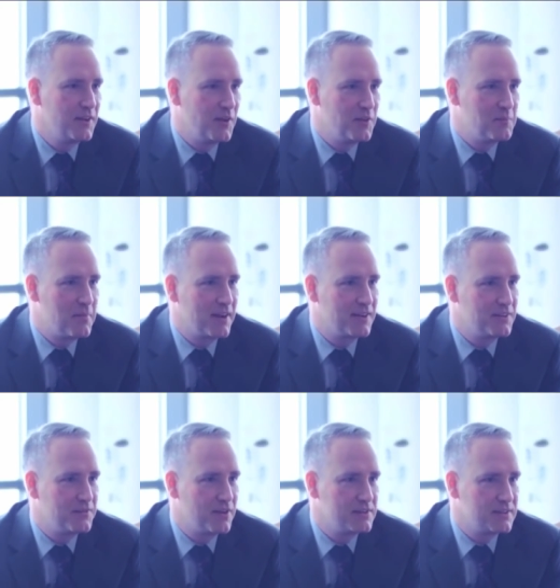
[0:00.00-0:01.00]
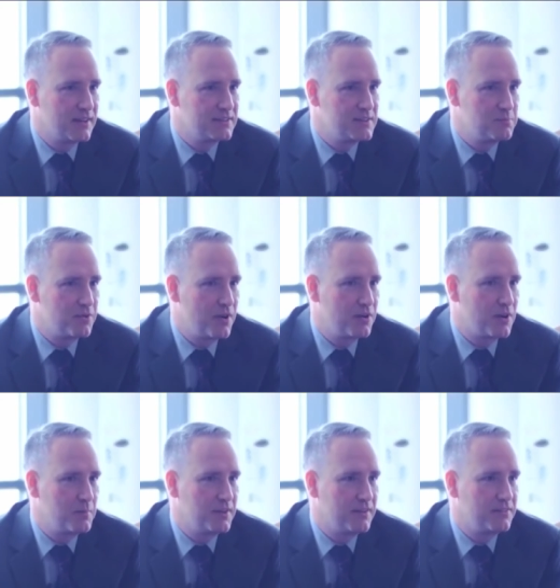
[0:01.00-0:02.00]
on the back of the Vitality
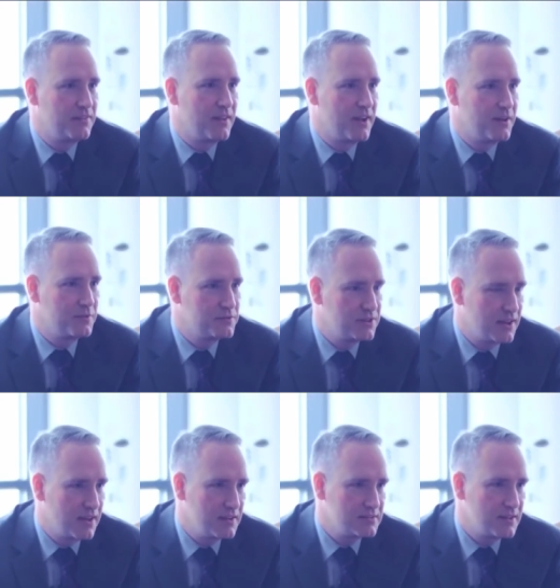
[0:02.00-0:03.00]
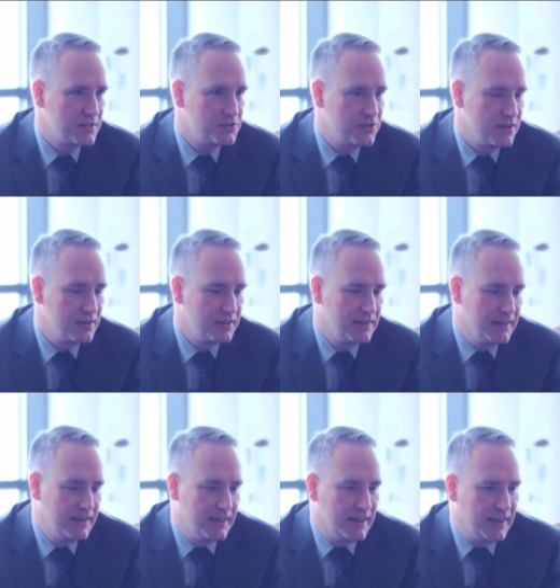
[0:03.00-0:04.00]
programme and having the health check, etc.
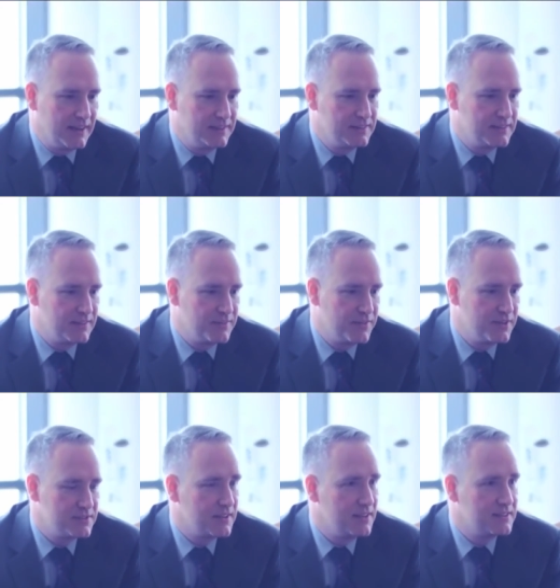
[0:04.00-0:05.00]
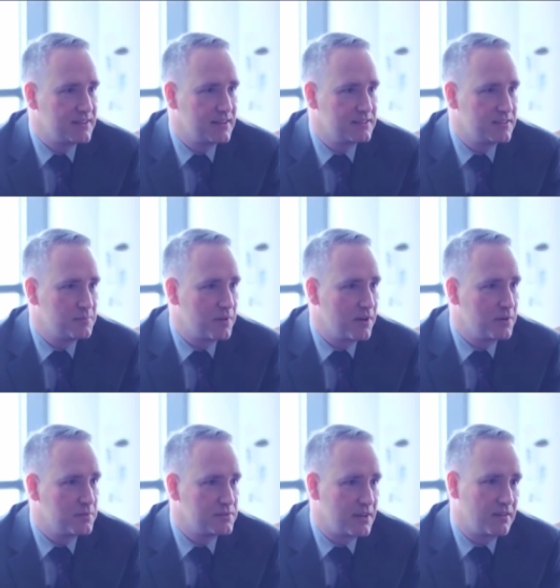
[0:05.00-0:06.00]
And the first thing he said to the
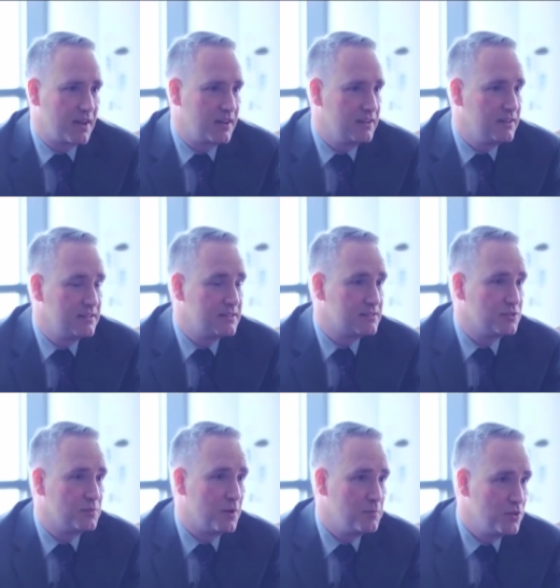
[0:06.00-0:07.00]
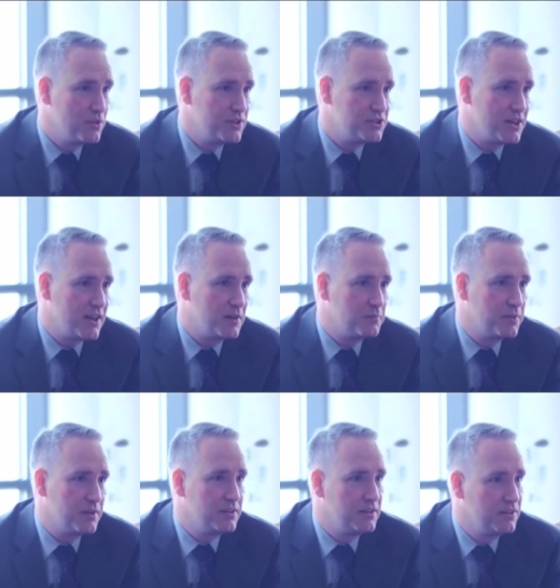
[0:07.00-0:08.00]
broker was, okay, you need to sort my mortgage out,
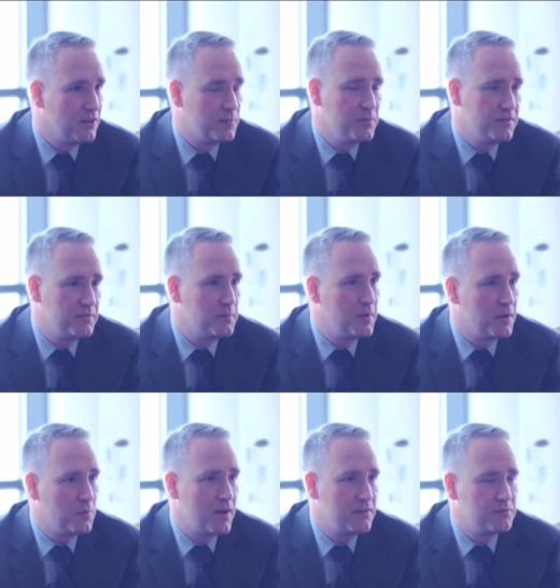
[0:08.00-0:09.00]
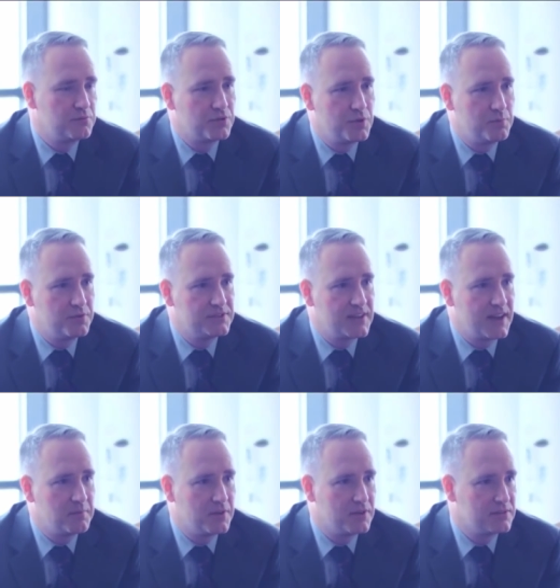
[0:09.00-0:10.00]
but you're not moving me away from Pru
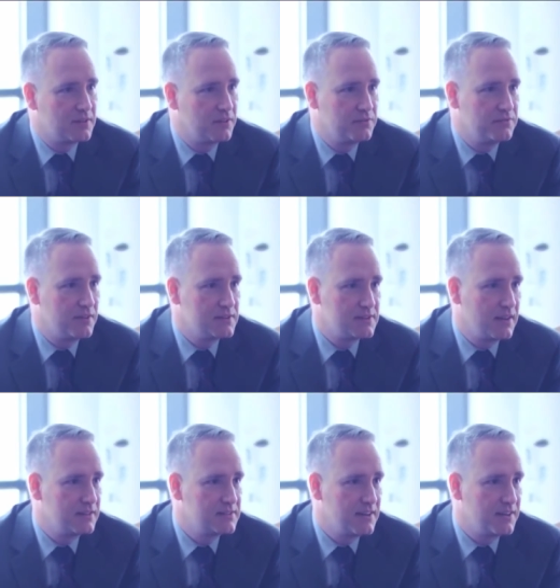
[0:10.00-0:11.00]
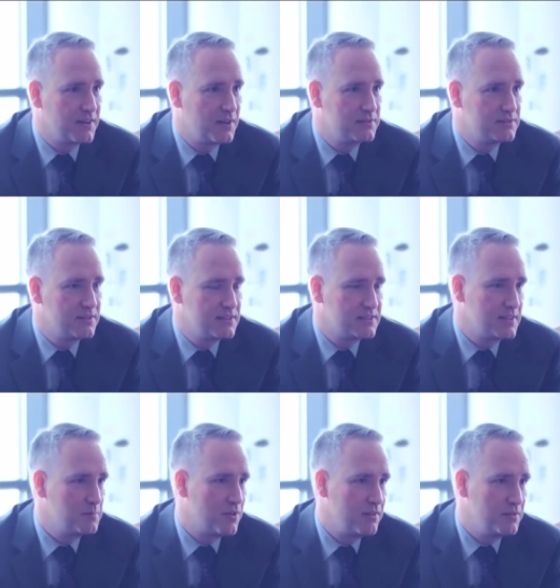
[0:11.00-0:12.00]
Protect because I love Vitality. I go to the
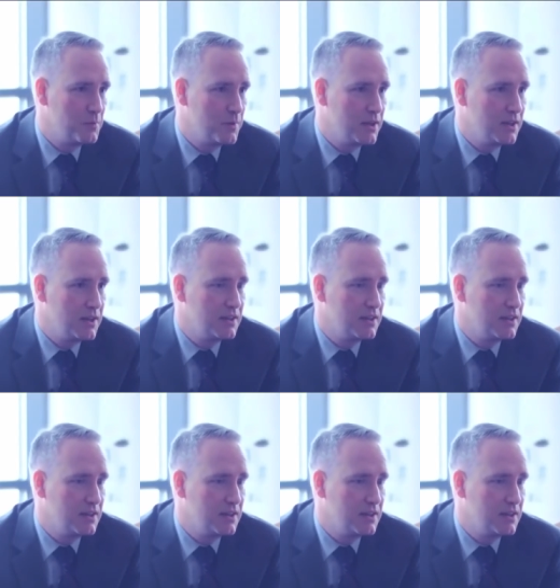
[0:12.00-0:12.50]
cinema every week.